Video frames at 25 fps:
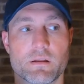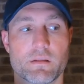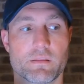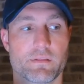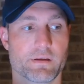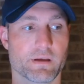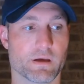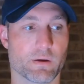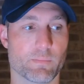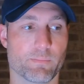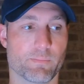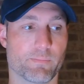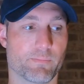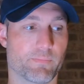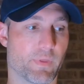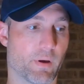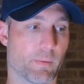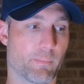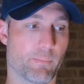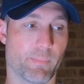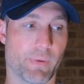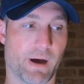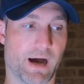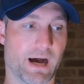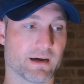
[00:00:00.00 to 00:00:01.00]

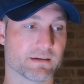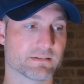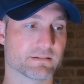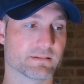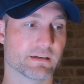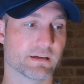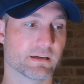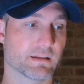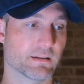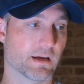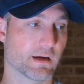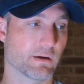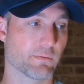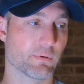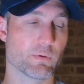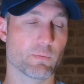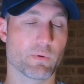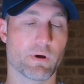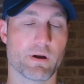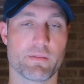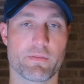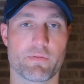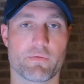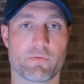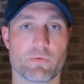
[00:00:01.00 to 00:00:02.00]
The boxing like we
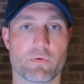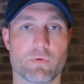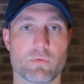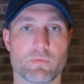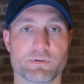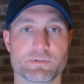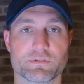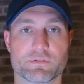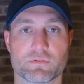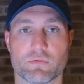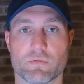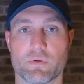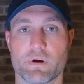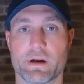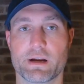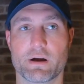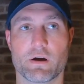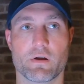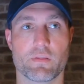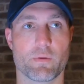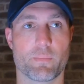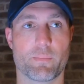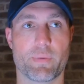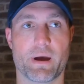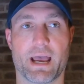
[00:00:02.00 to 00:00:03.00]
went through was great.
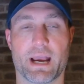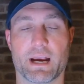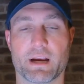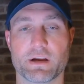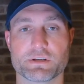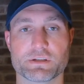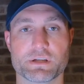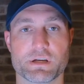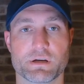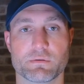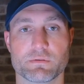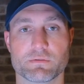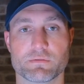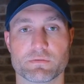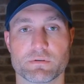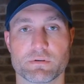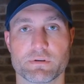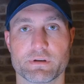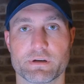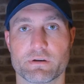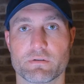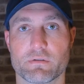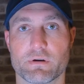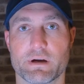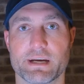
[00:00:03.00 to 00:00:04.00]
All the packaging was
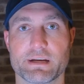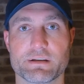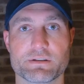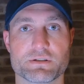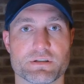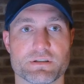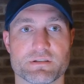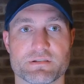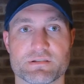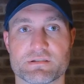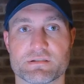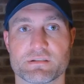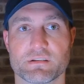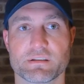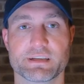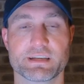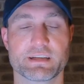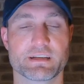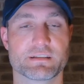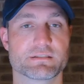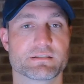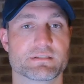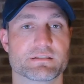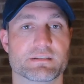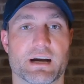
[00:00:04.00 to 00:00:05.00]
really great, just
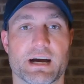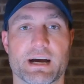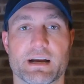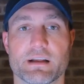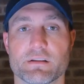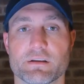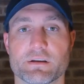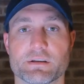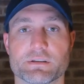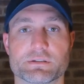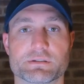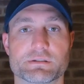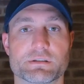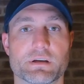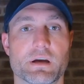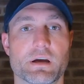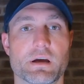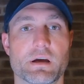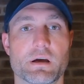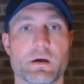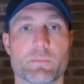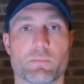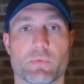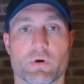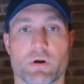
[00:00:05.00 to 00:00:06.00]
sleek, stylish,
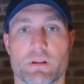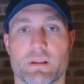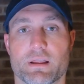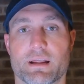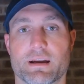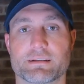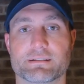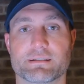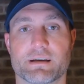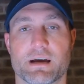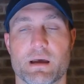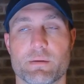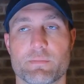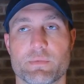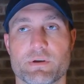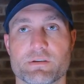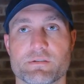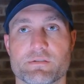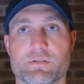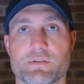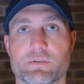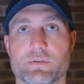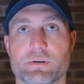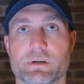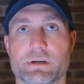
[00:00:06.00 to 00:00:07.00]
put a lot of time
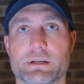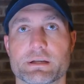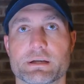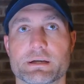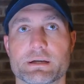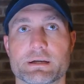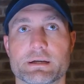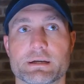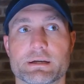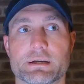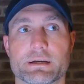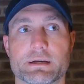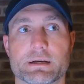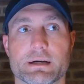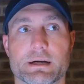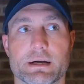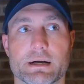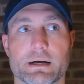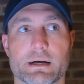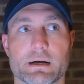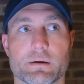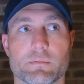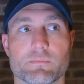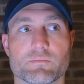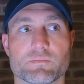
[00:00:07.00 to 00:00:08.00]
into it.
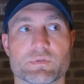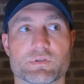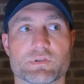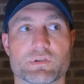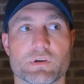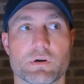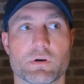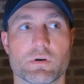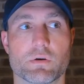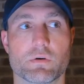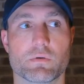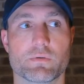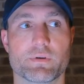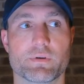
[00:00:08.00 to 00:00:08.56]
So